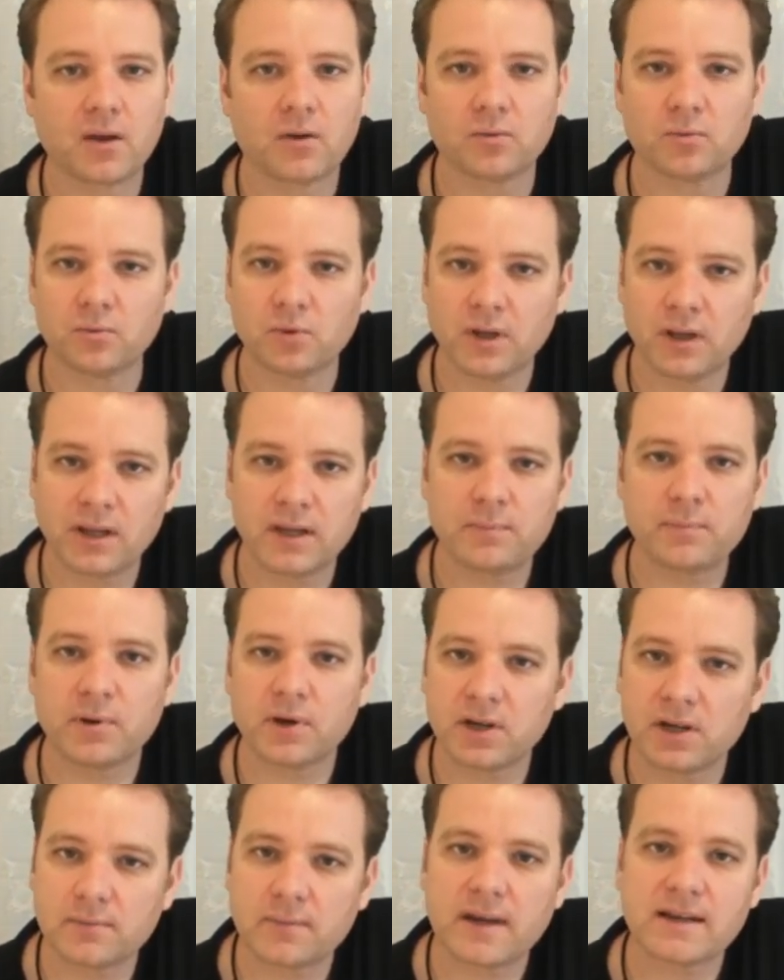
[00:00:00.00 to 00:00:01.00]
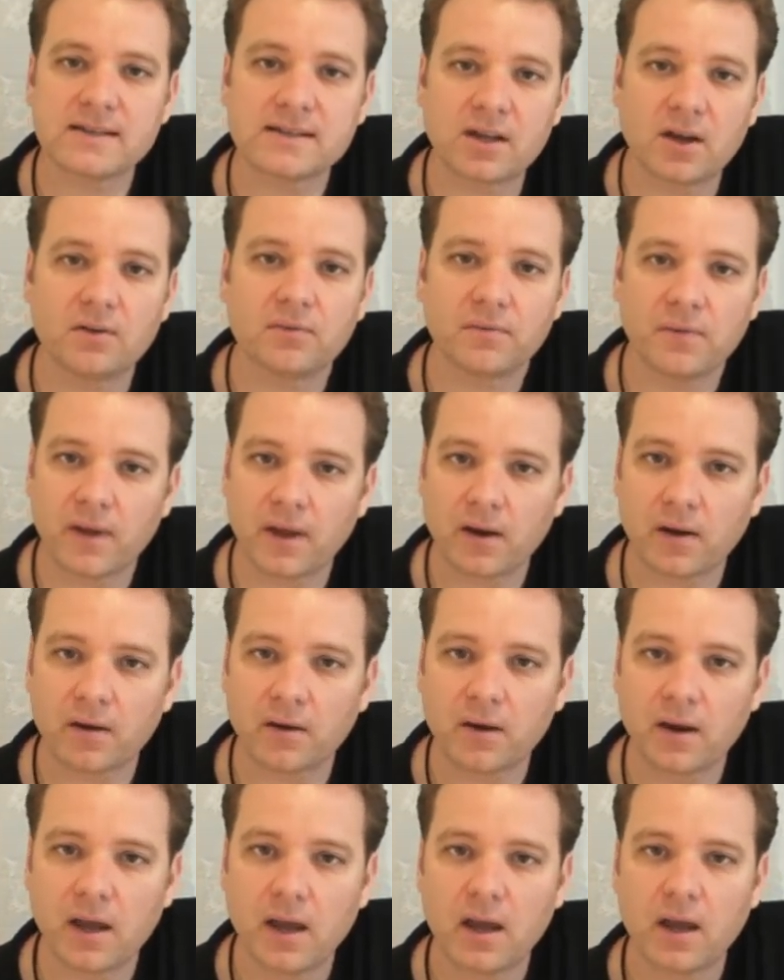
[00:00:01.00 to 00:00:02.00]
Really putting myself
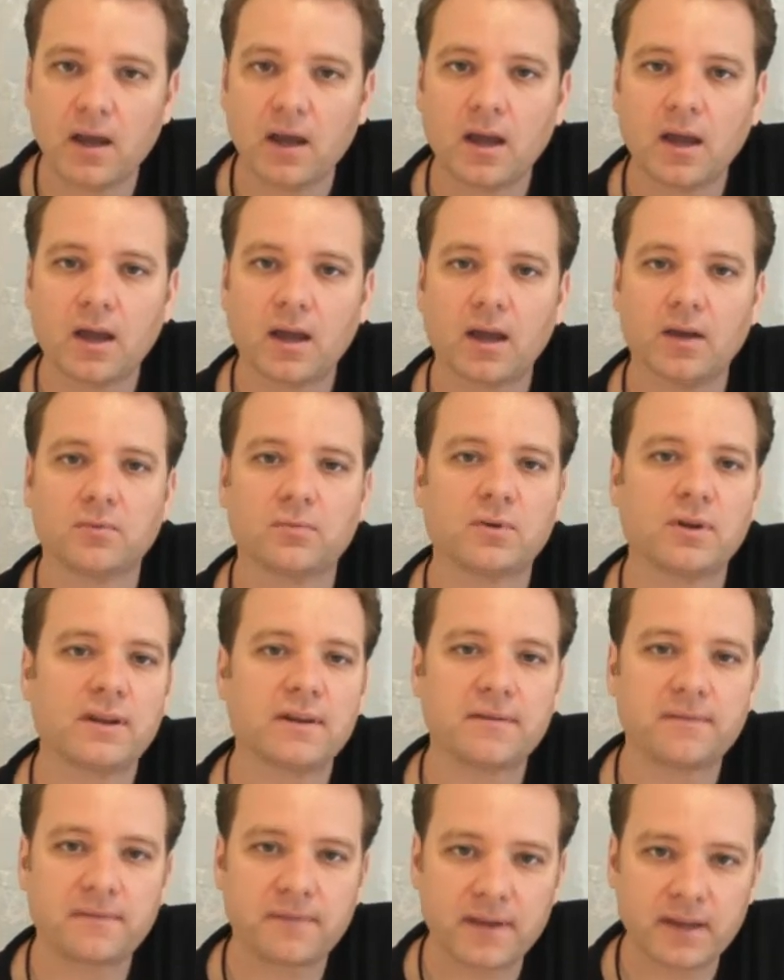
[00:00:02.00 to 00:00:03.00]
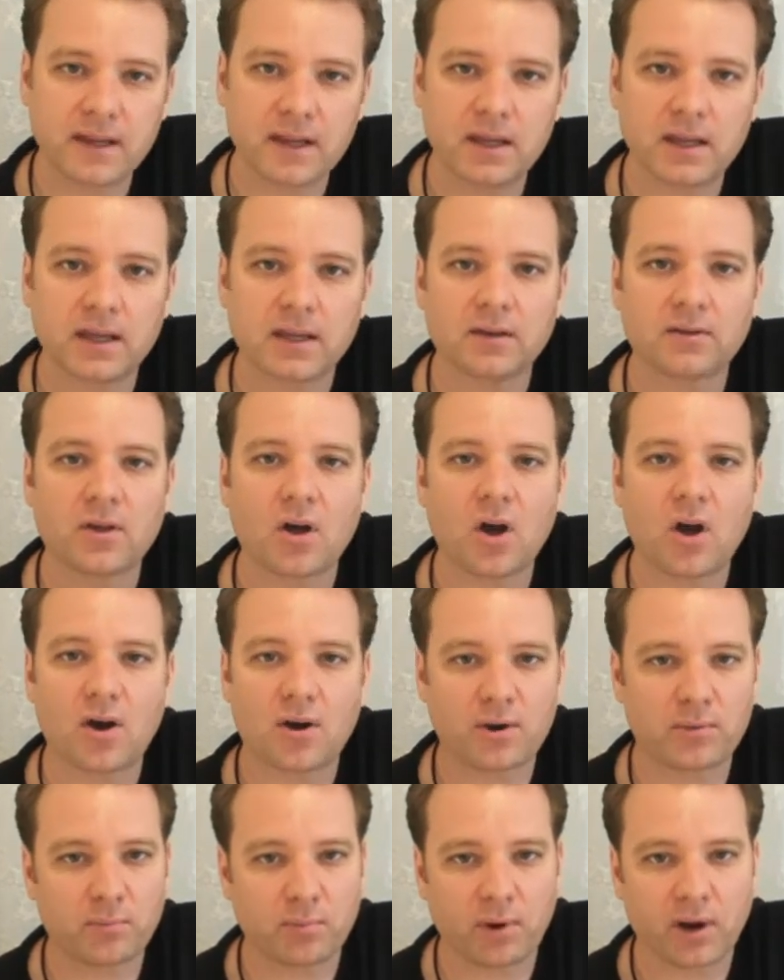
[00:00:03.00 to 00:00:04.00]
there and really feeling the
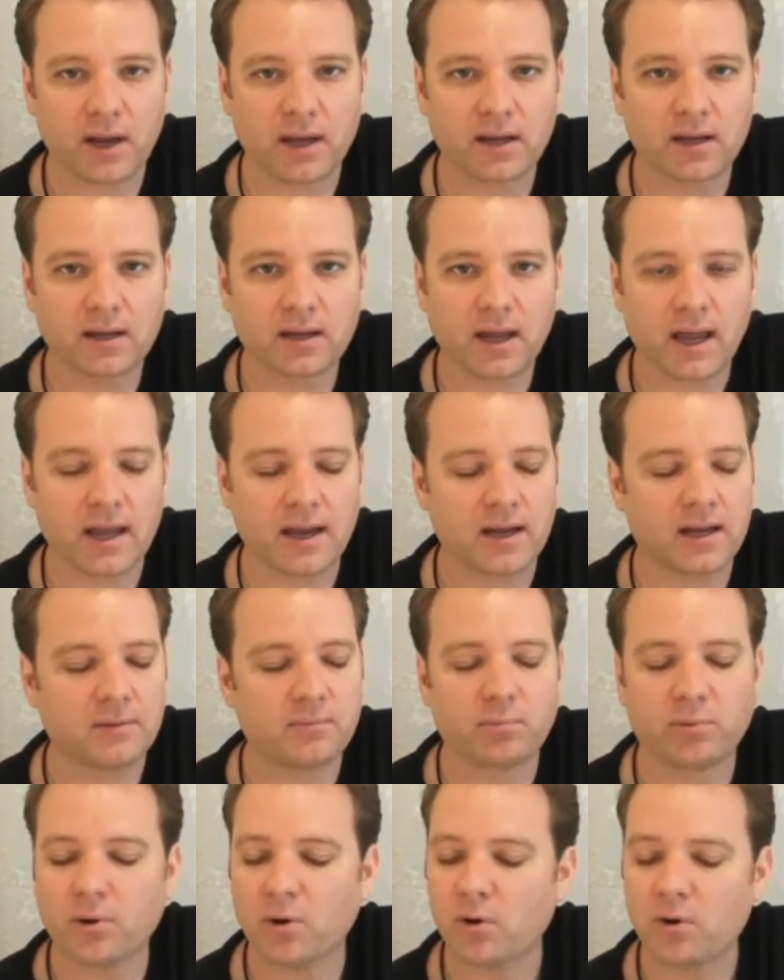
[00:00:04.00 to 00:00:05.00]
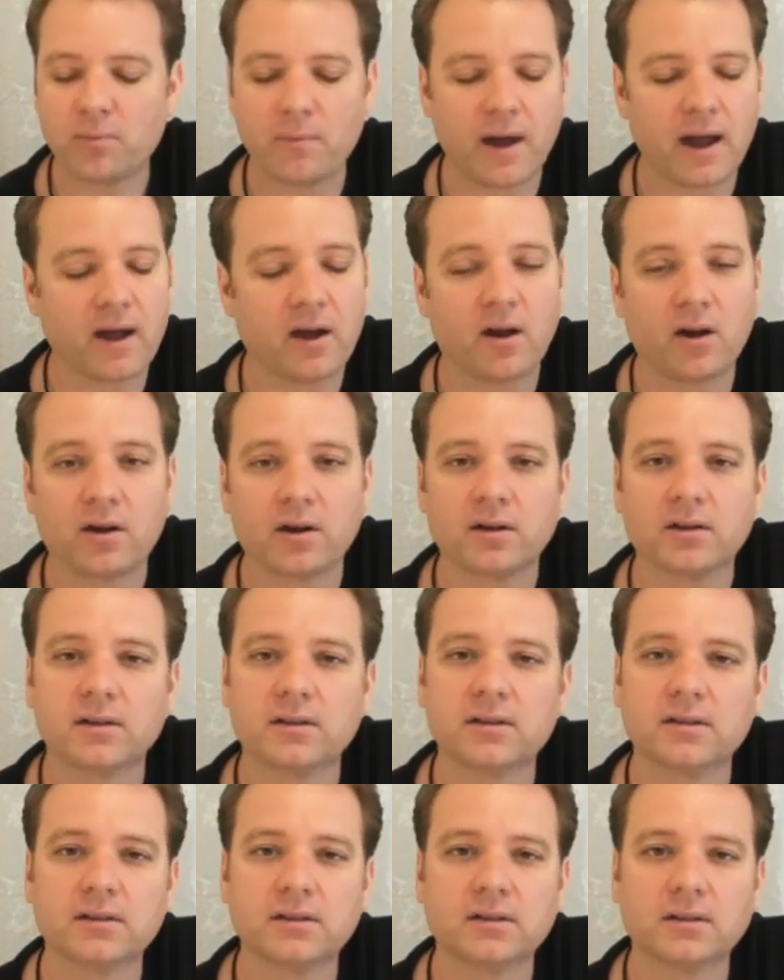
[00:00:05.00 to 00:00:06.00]
heartbreak, and it broke my heart.
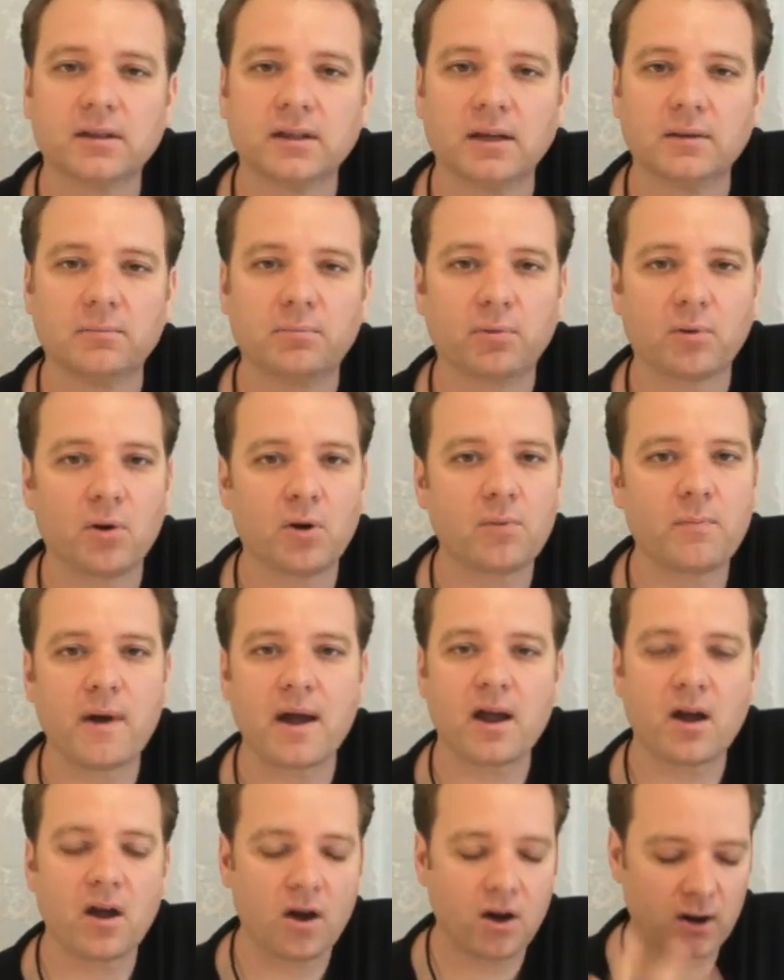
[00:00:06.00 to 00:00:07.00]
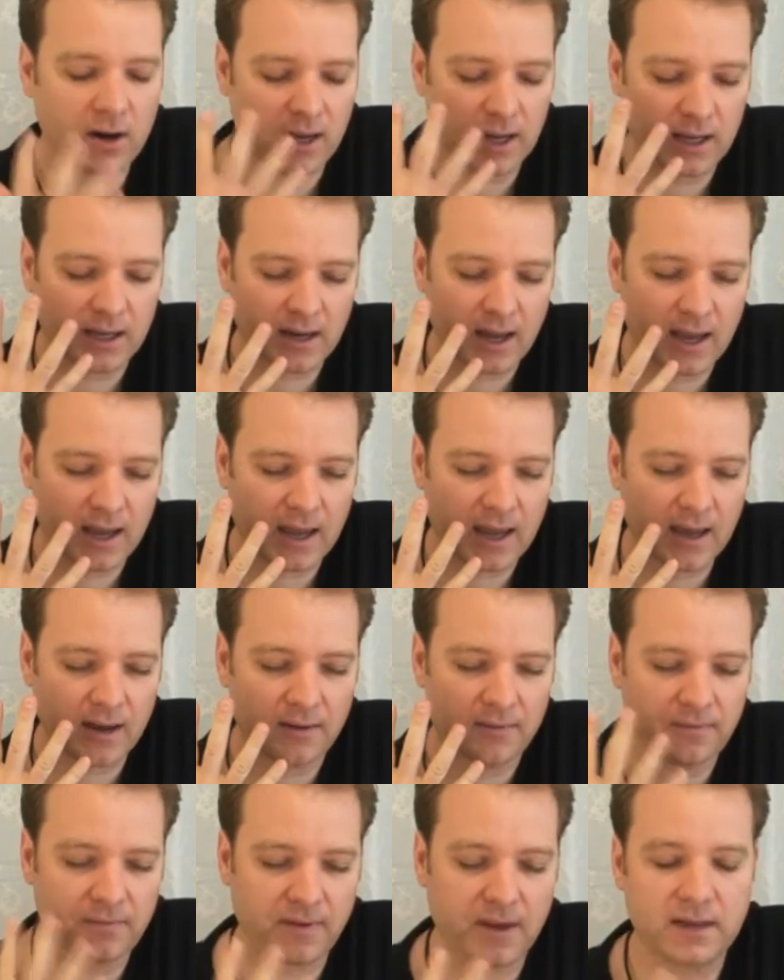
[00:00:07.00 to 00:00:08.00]
It broke my heart, and I had
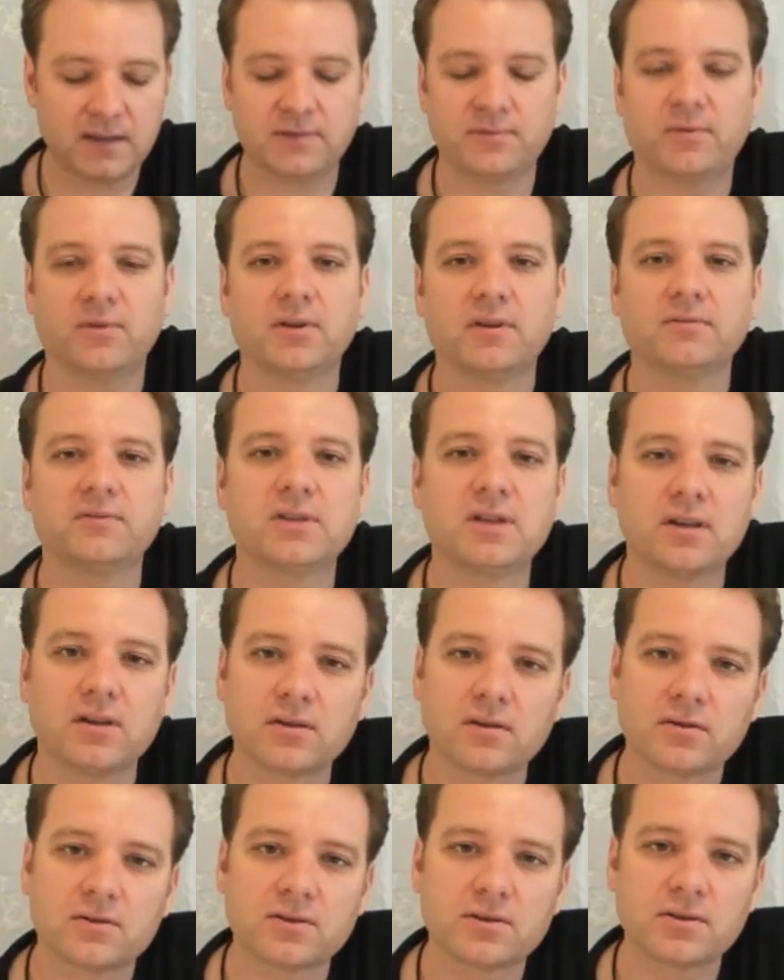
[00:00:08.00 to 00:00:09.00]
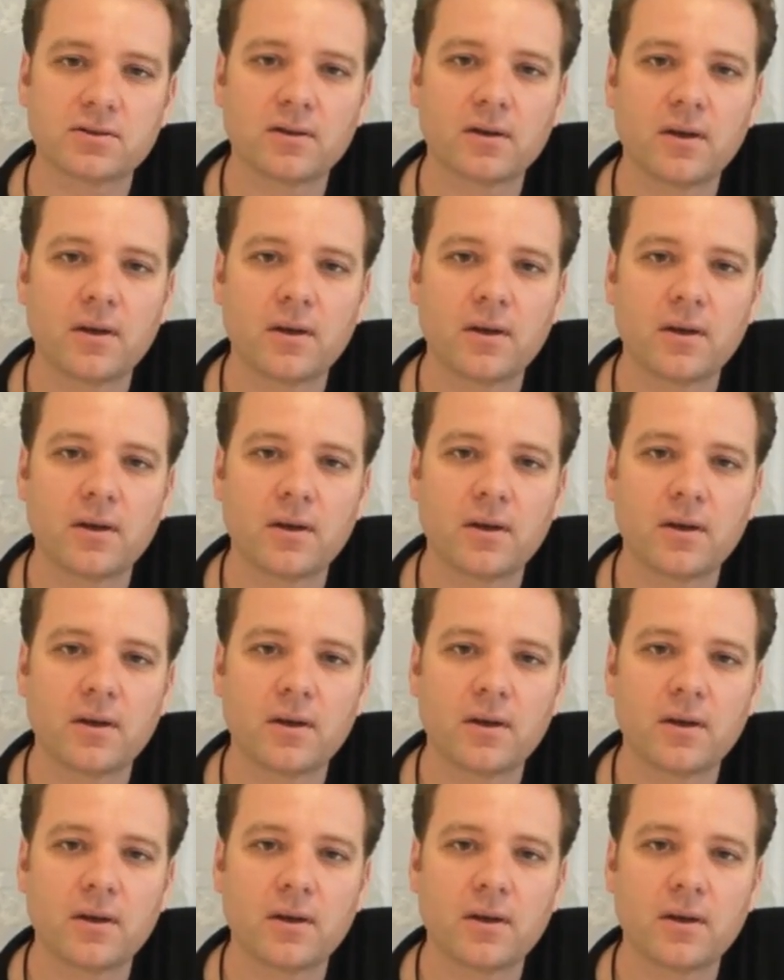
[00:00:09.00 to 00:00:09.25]
a face full of tears